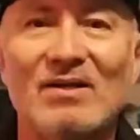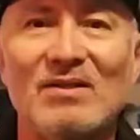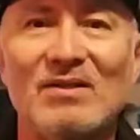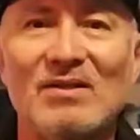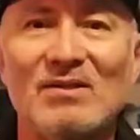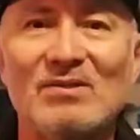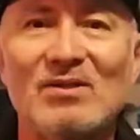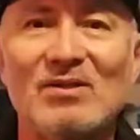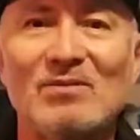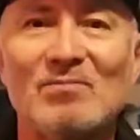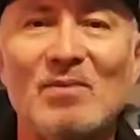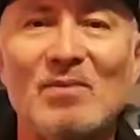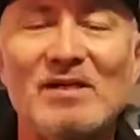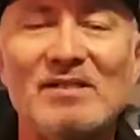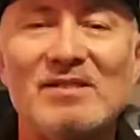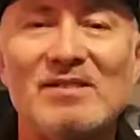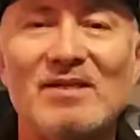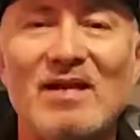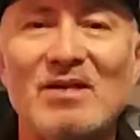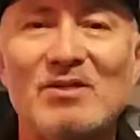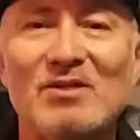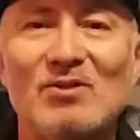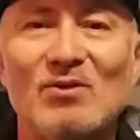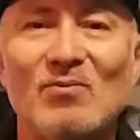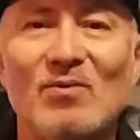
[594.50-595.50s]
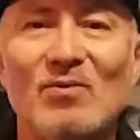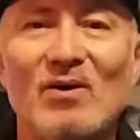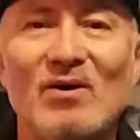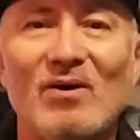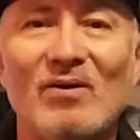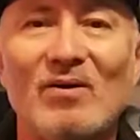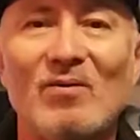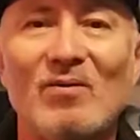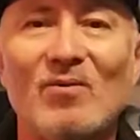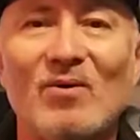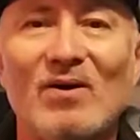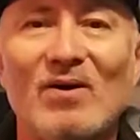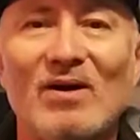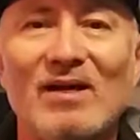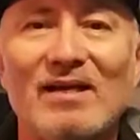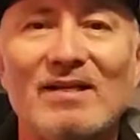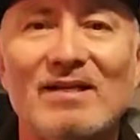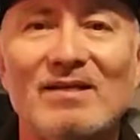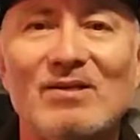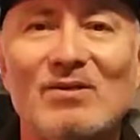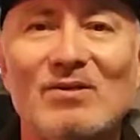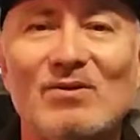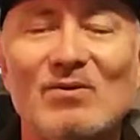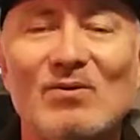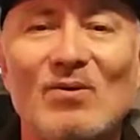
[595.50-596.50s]
This is my sanctuary where I
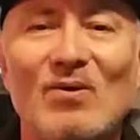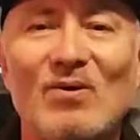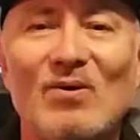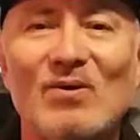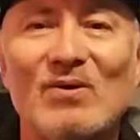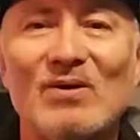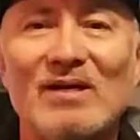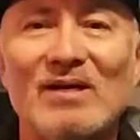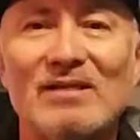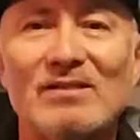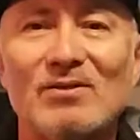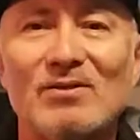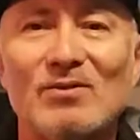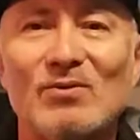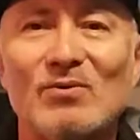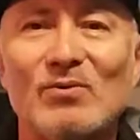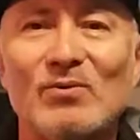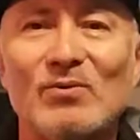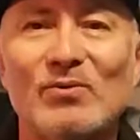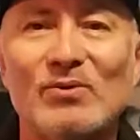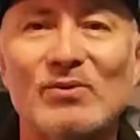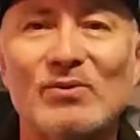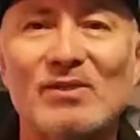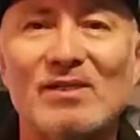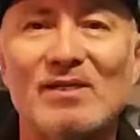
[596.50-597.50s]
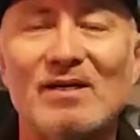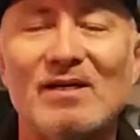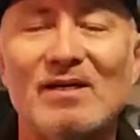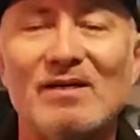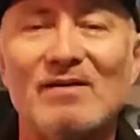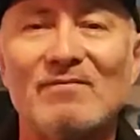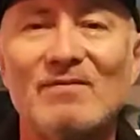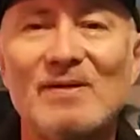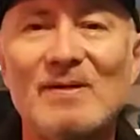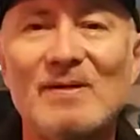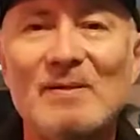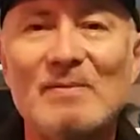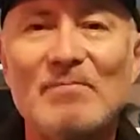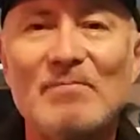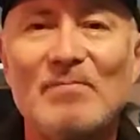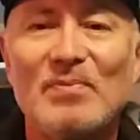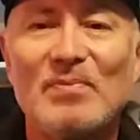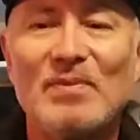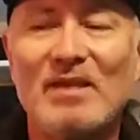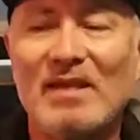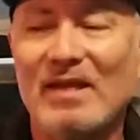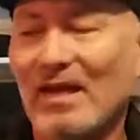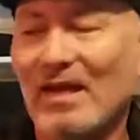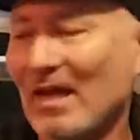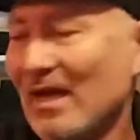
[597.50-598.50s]
get to do all kinds of cool stuff
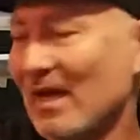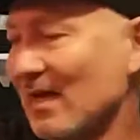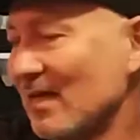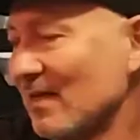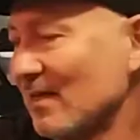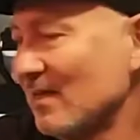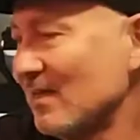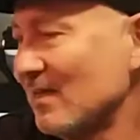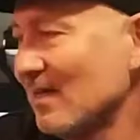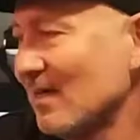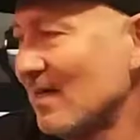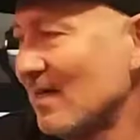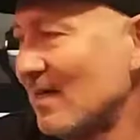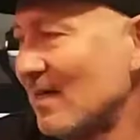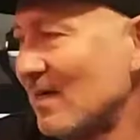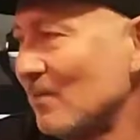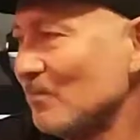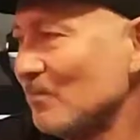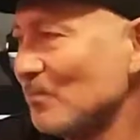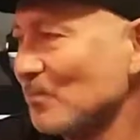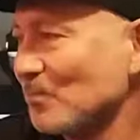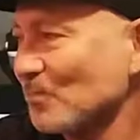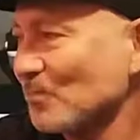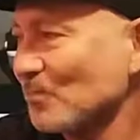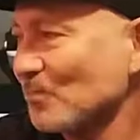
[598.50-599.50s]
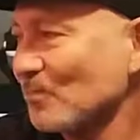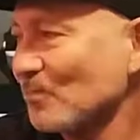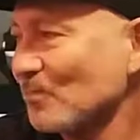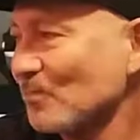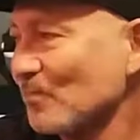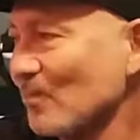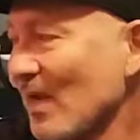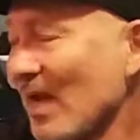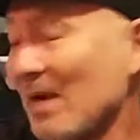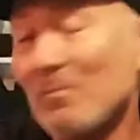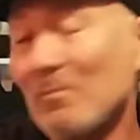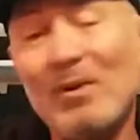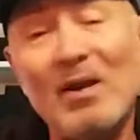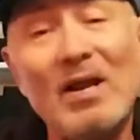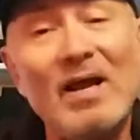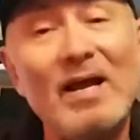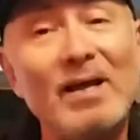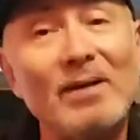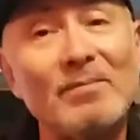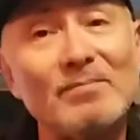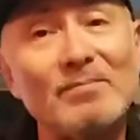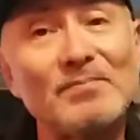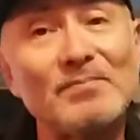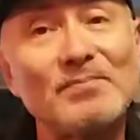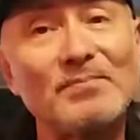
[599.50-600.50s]
and
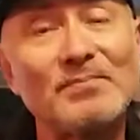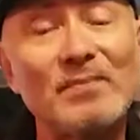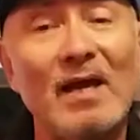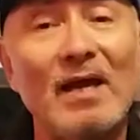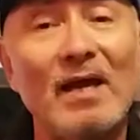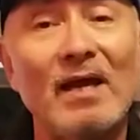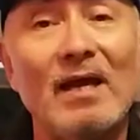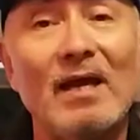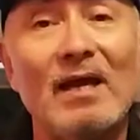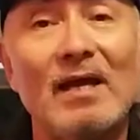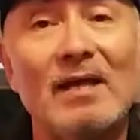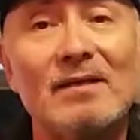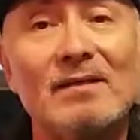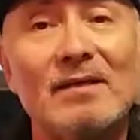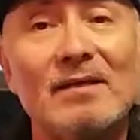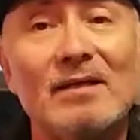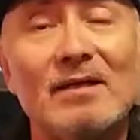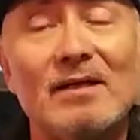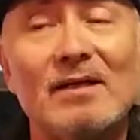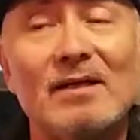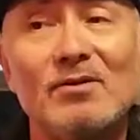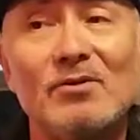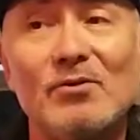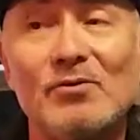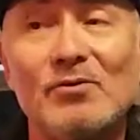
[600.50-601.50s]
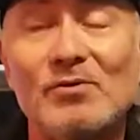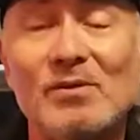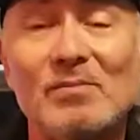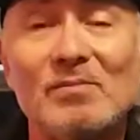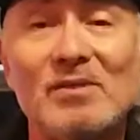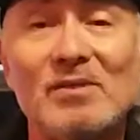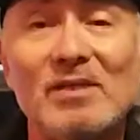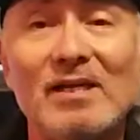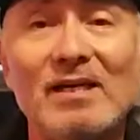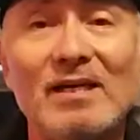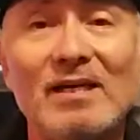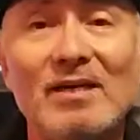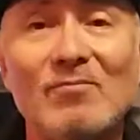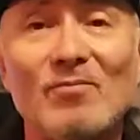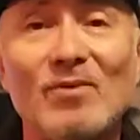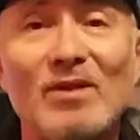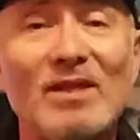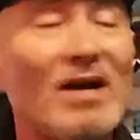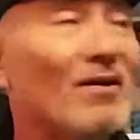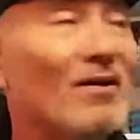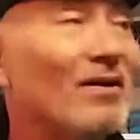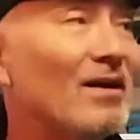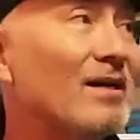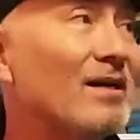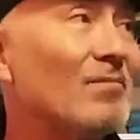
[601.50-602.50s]
play. and do some singing
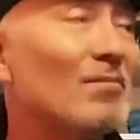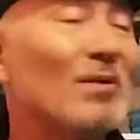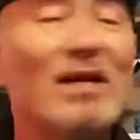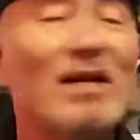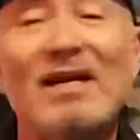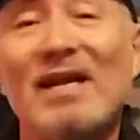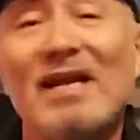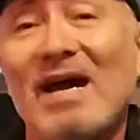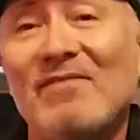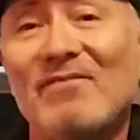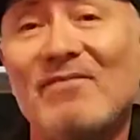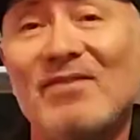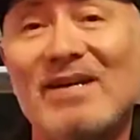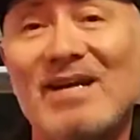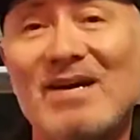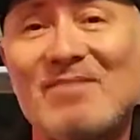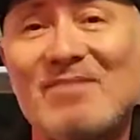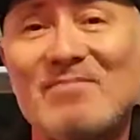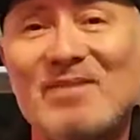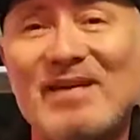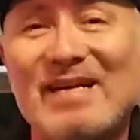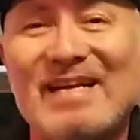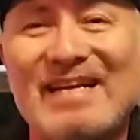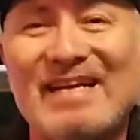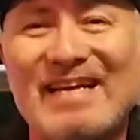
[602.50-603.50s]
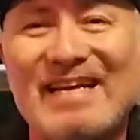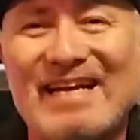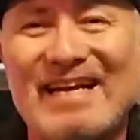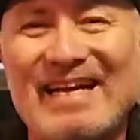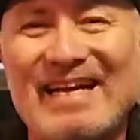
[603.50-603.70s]
without anybody laughing at me.